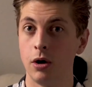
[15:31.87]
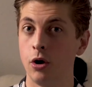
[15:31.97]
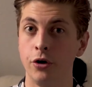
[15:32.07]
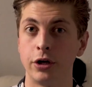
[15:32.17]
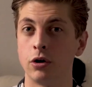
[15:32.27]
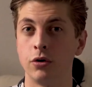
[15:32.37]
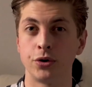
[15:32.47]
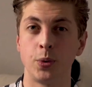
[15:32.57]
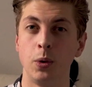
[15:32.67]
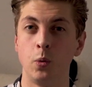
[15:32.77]
all the
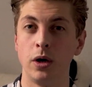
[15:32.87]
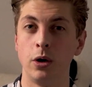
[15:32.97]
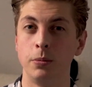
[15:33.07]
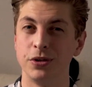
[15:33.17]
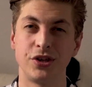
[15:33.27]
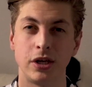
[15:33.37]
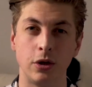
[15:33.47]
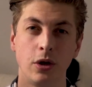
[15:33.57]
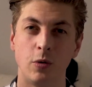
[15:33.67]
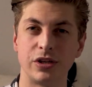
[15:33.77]
calls went well, but
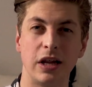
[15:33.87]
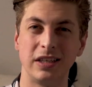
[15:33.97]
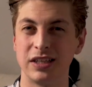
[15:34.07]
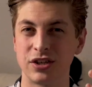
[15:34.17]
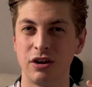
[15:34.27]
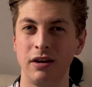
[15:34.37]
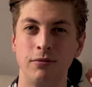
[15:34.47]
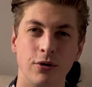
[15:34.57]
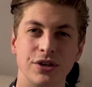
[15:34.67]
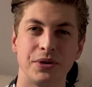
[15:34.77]
still there was like this tiny
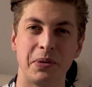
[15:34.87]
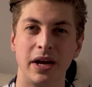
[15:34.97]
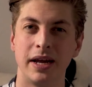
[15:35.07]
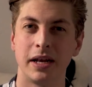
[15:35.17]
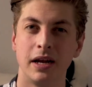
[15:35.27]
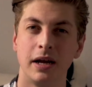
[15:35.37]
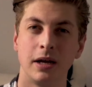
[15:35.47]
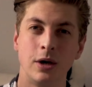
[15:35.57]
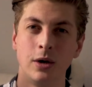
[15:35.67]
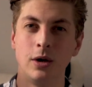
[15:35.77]
voice in my head like,